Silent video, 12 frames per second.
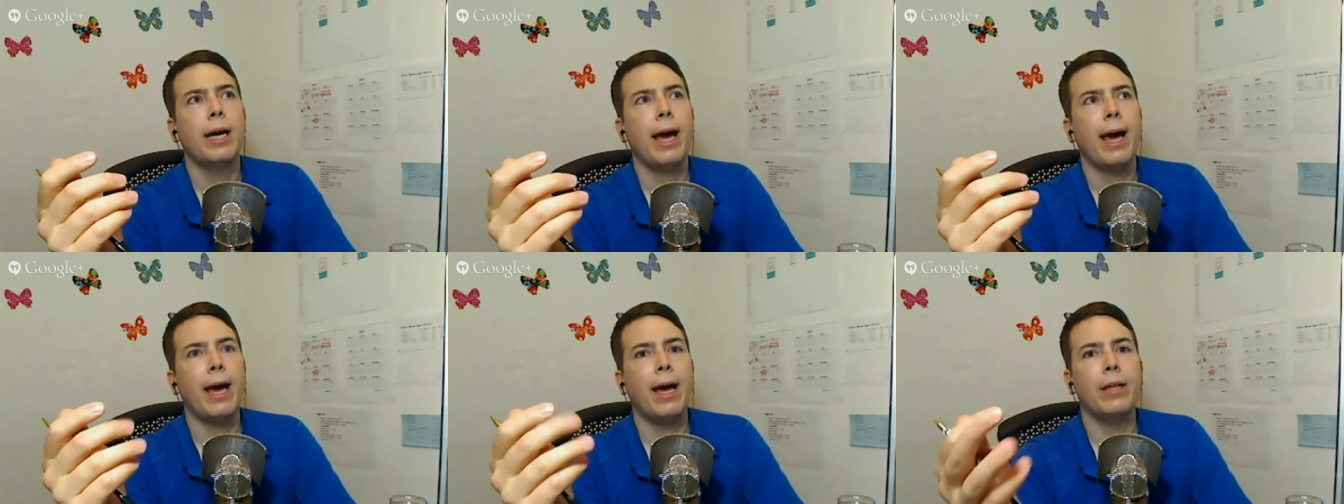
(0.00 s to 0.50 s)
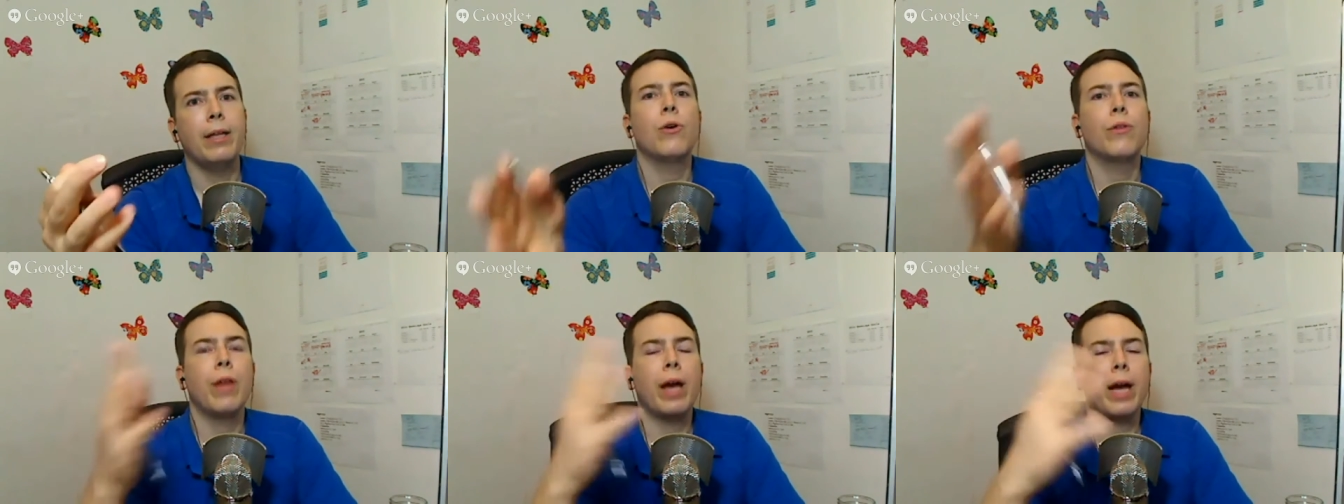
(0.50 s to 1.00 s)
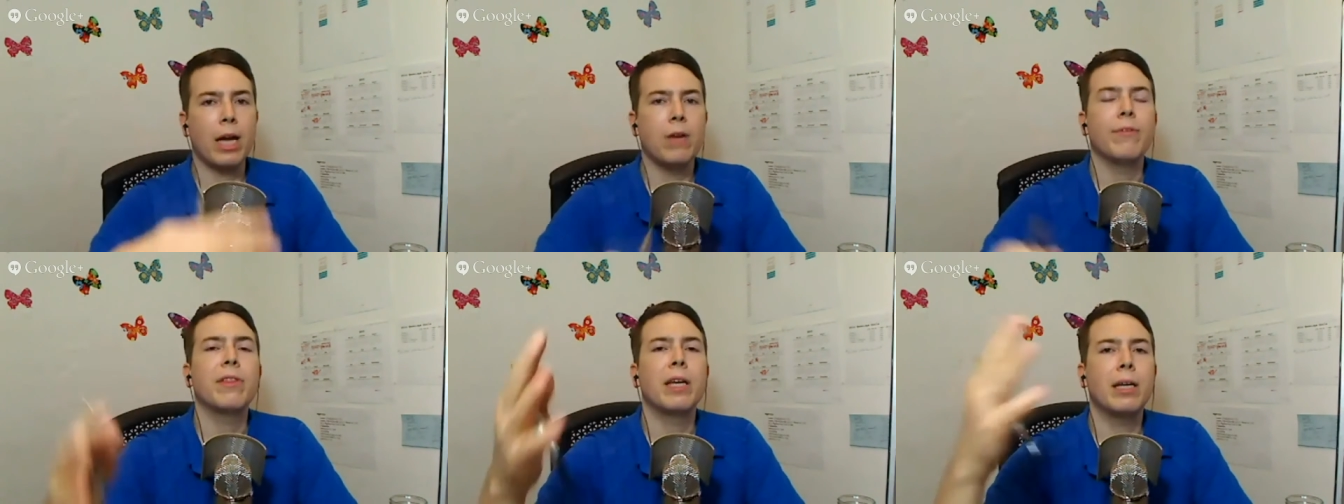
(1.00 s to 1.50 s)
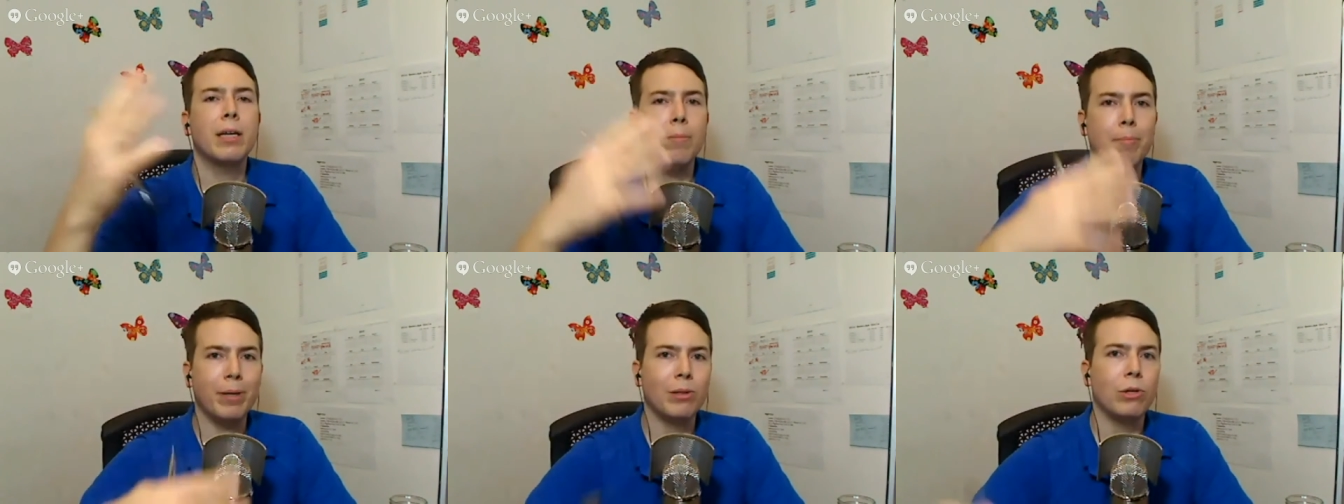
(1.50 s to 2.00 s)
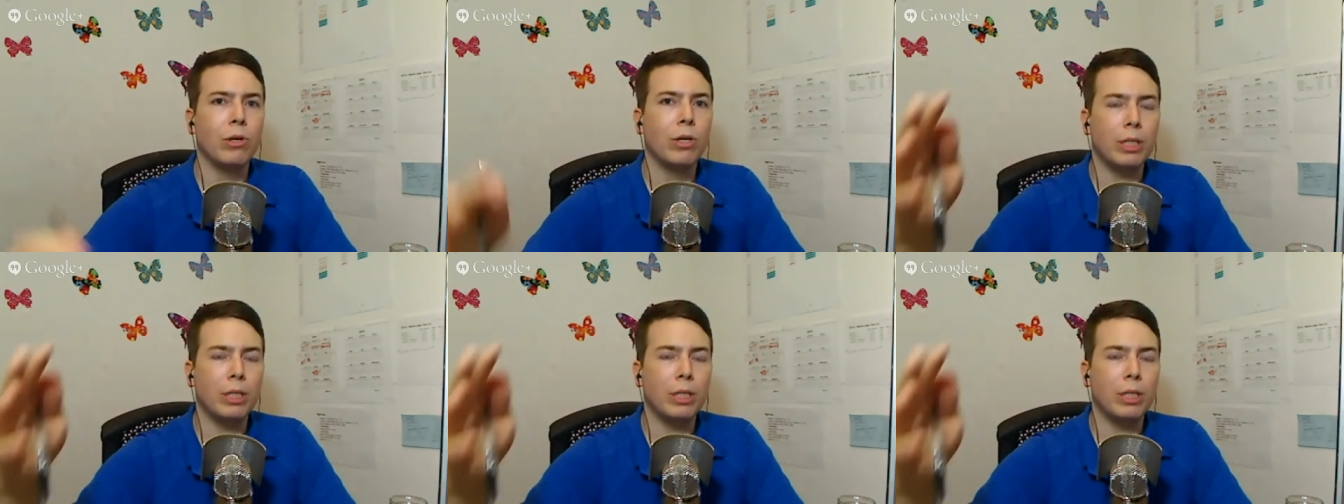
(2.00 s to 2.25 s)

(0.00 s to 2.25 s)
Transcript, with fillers: and you know that kind of a thing can build on